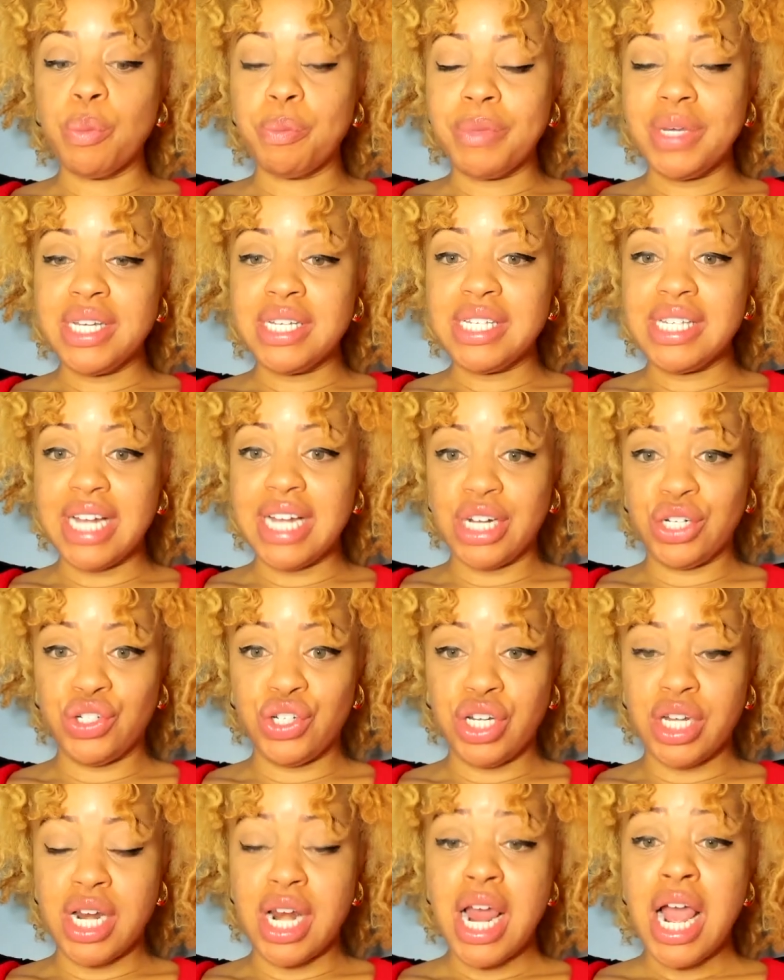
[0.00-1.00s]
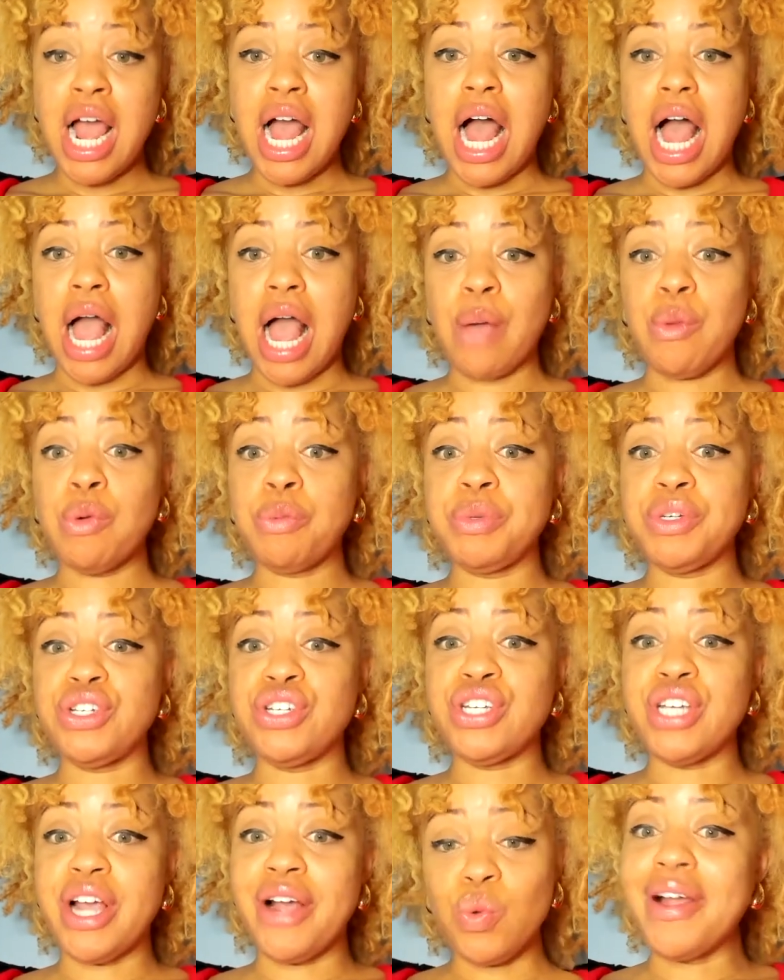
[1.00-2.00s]
Me section. I will be
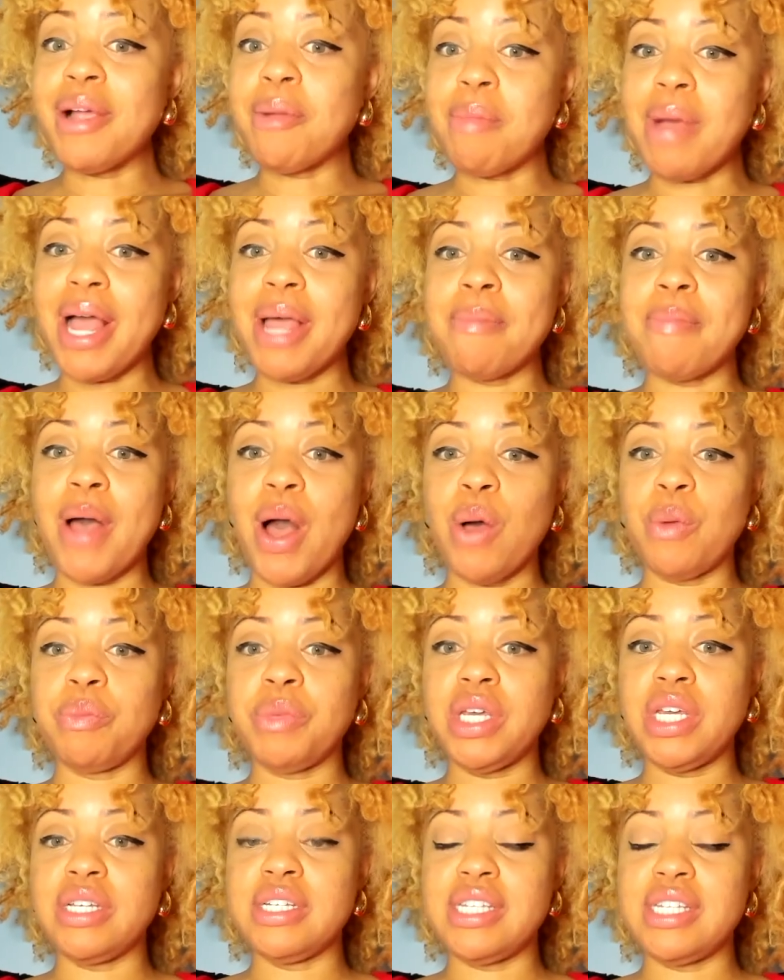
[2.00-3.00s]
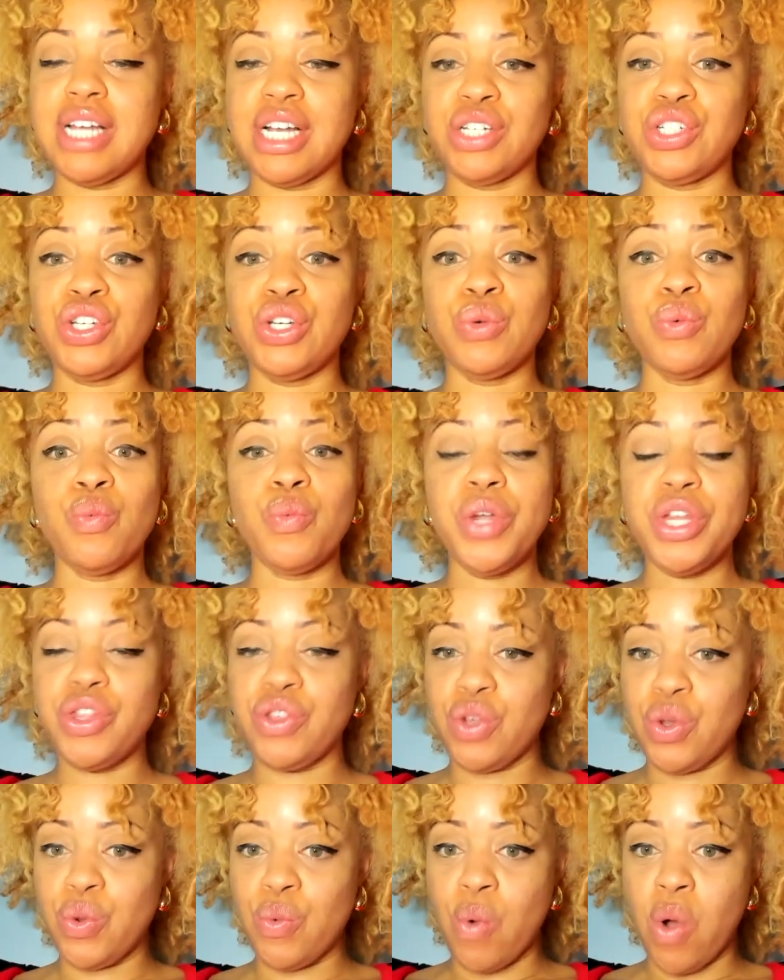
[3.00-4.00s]
sharing my About Me section
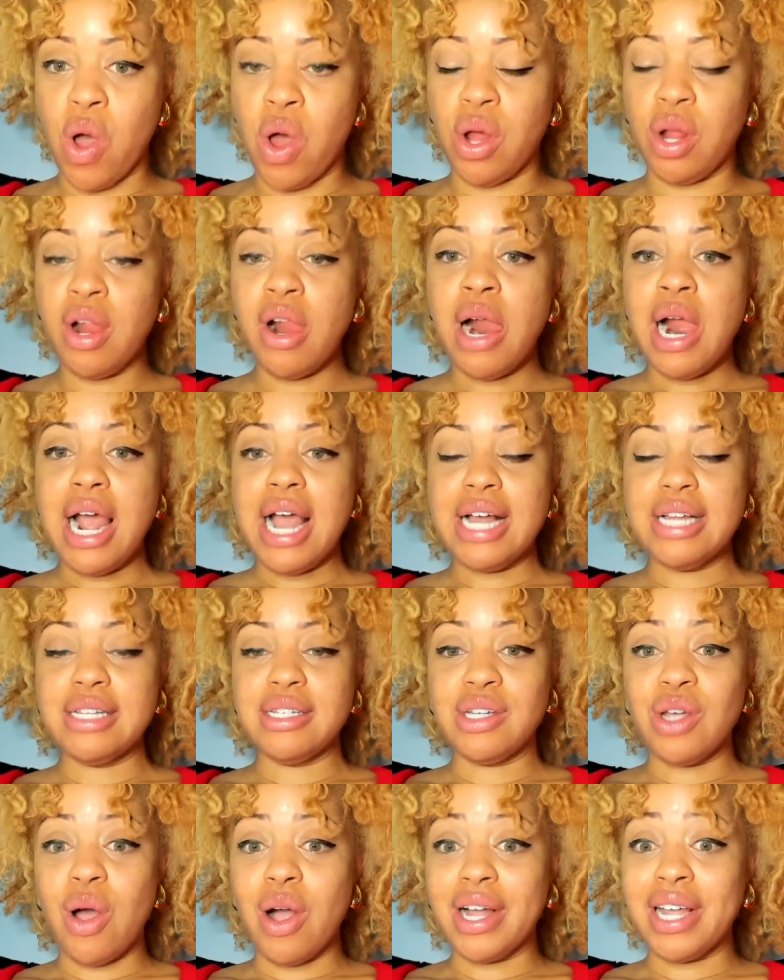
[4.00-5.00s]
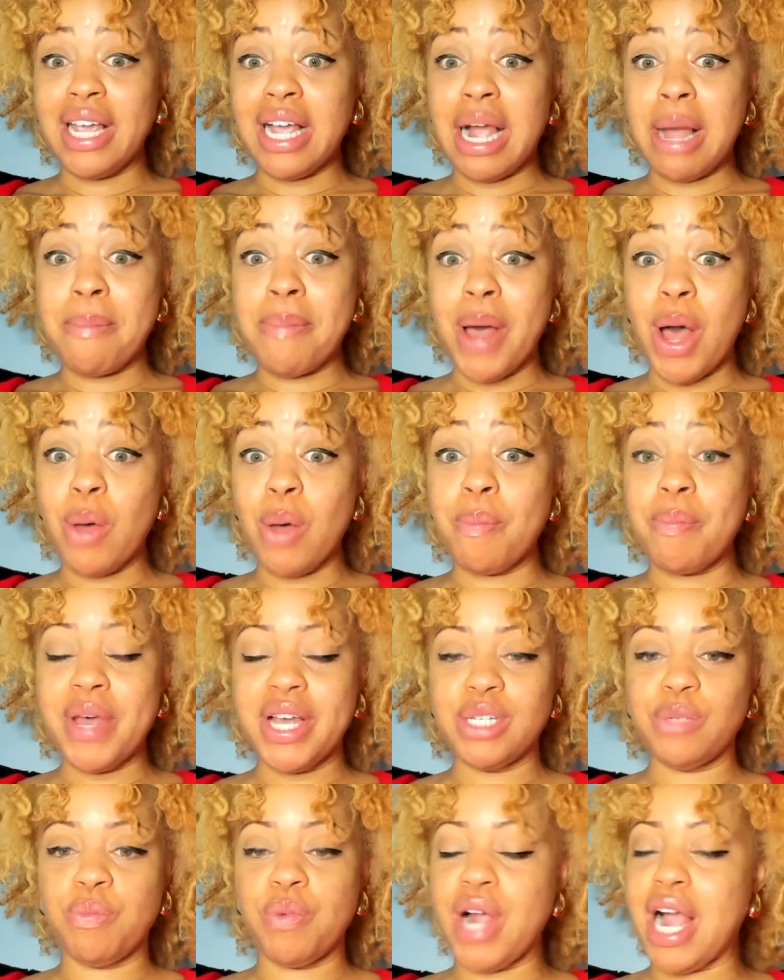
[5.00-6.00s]
with you all and talking about
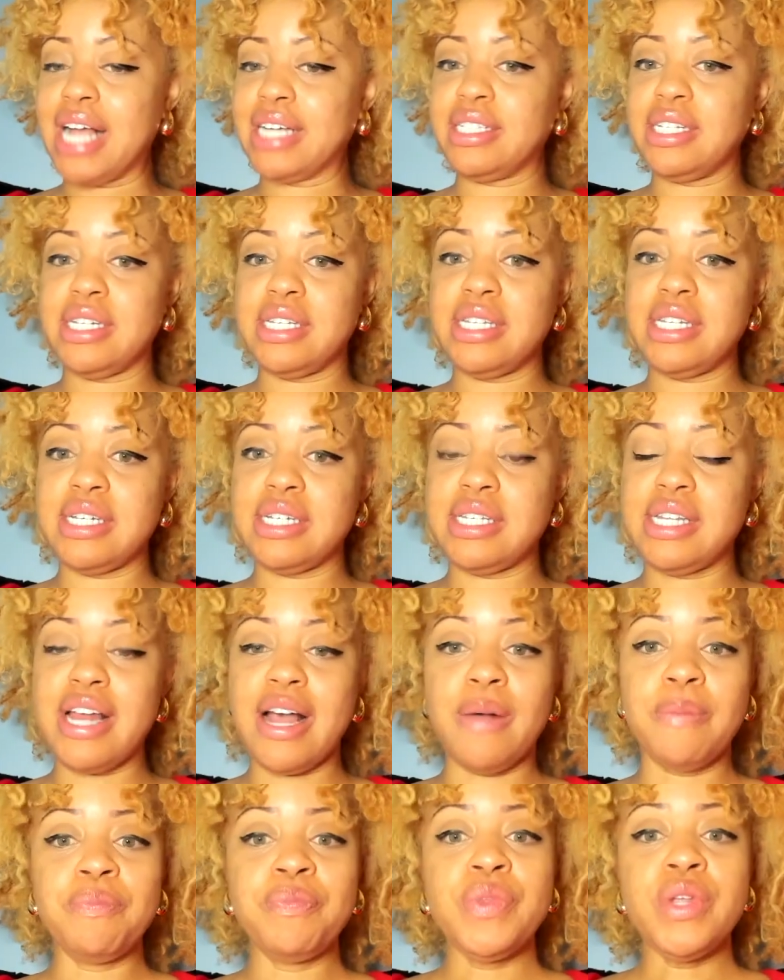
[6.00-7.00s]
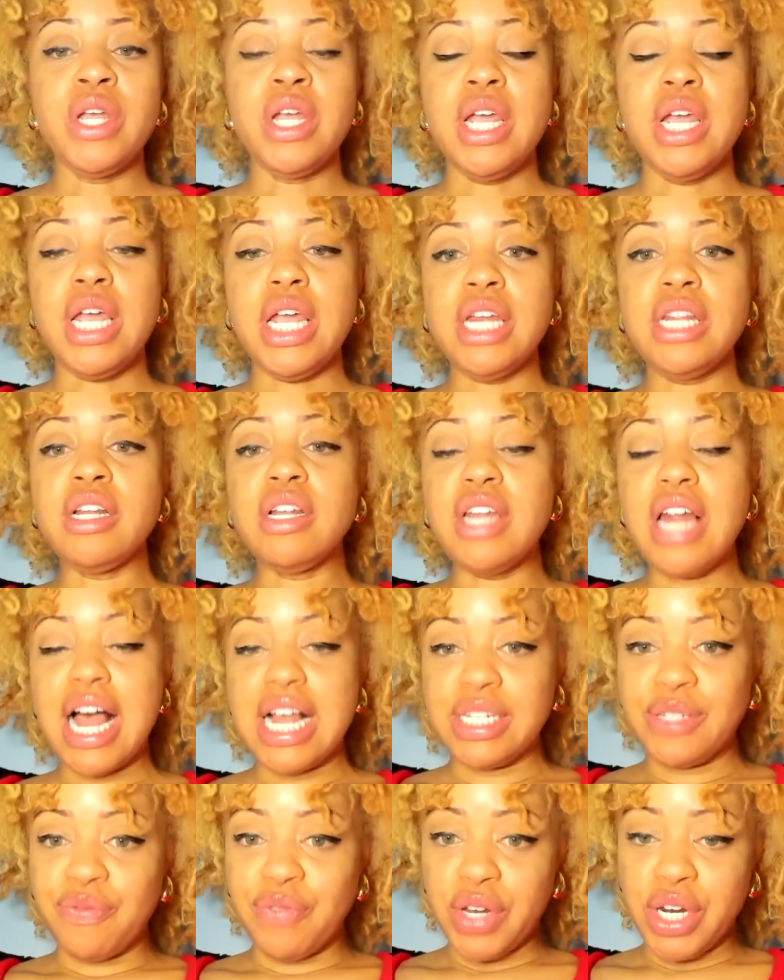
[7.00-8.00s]
best practices. Now, in the
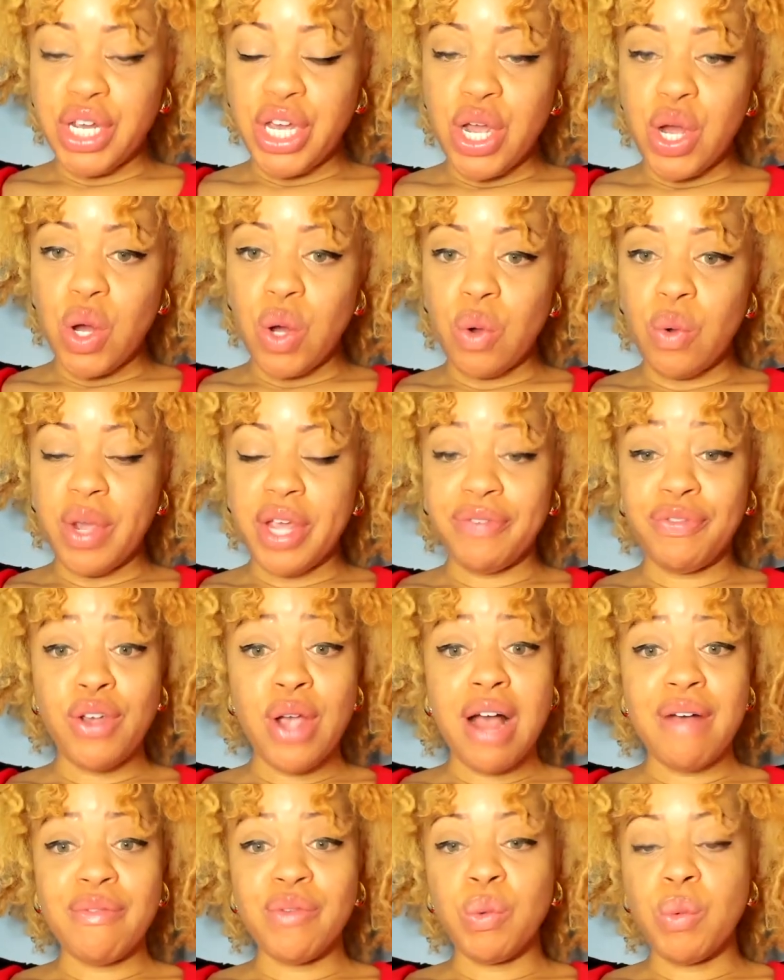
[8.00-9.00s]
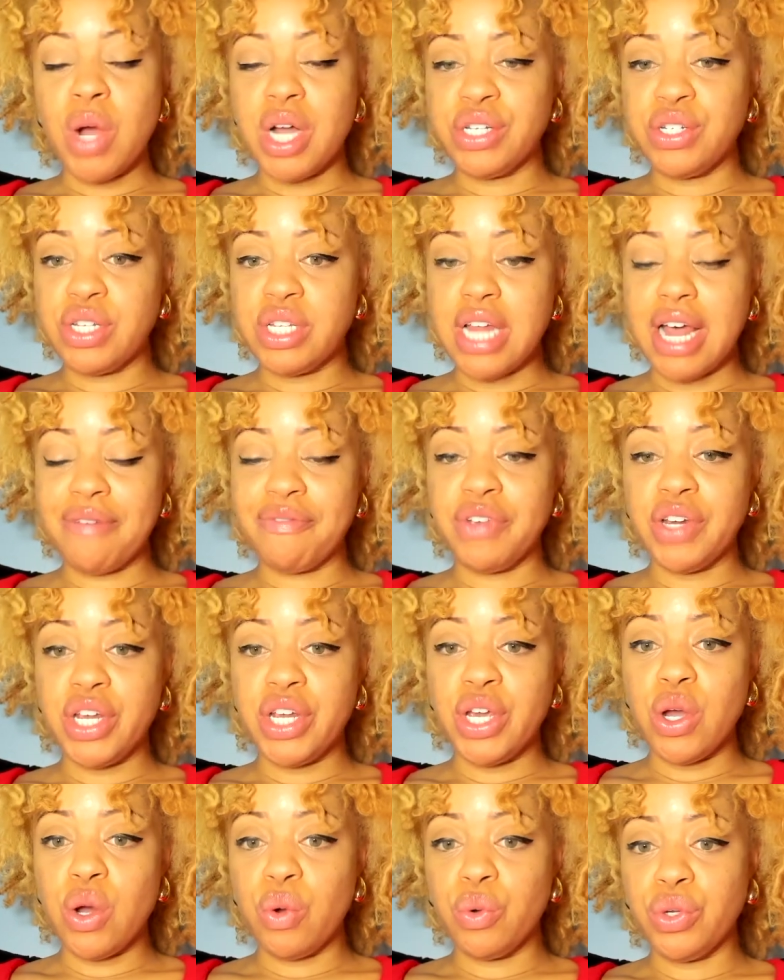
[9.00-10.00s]
last video, if you haven't watched that
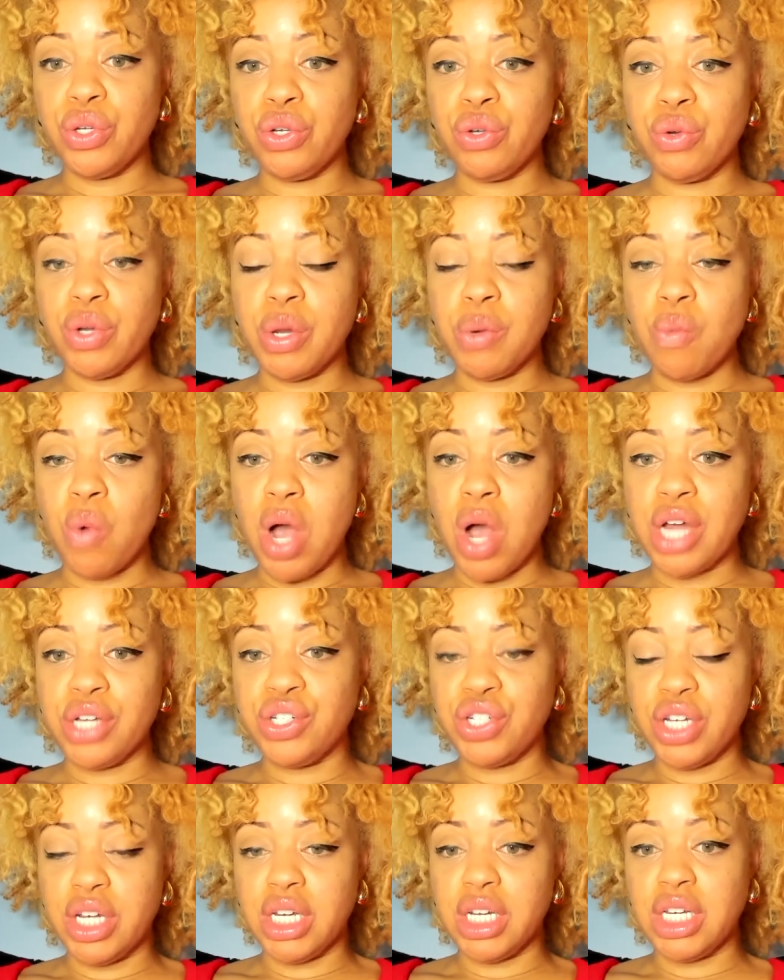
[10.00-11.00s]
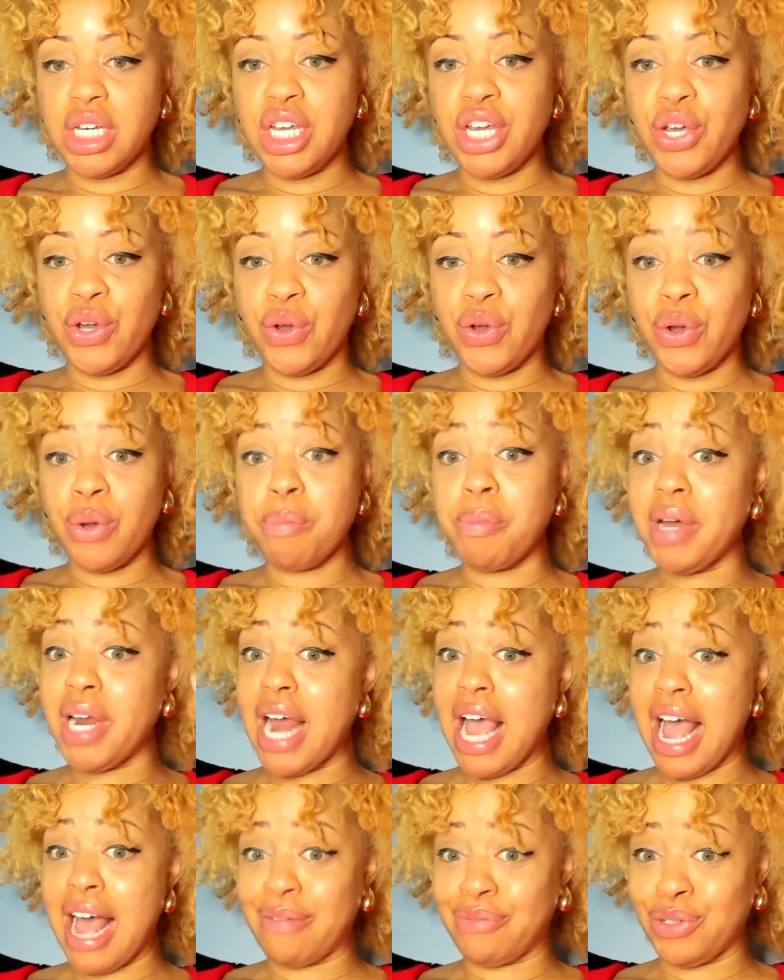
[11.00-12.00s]
video, you can watch it here, but
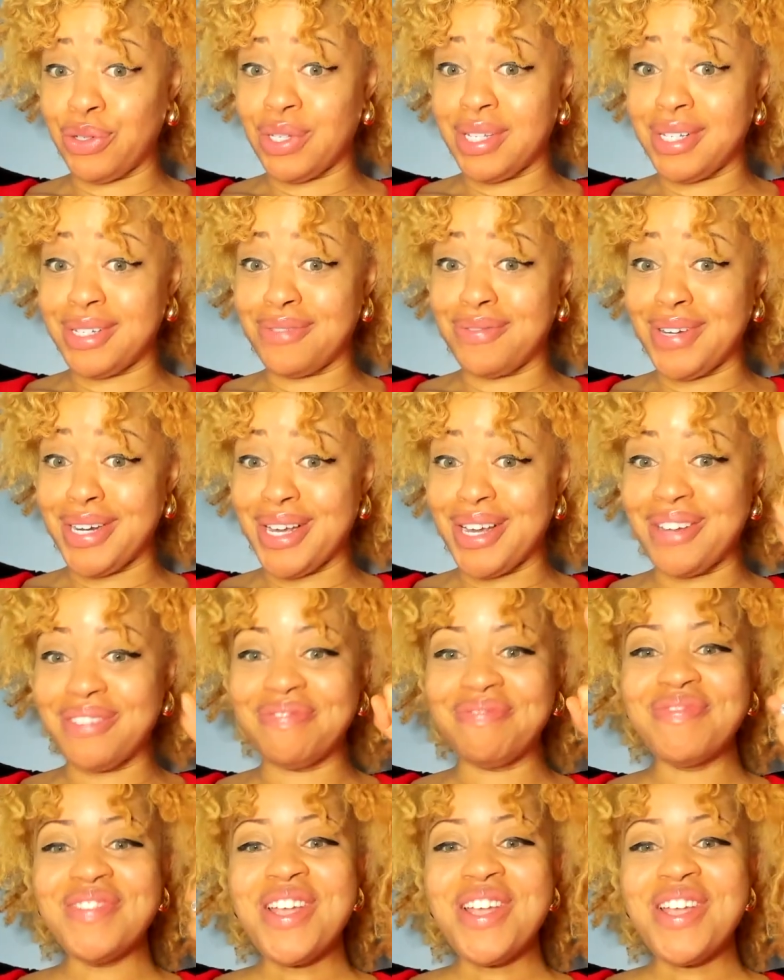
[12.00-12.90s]
after this video.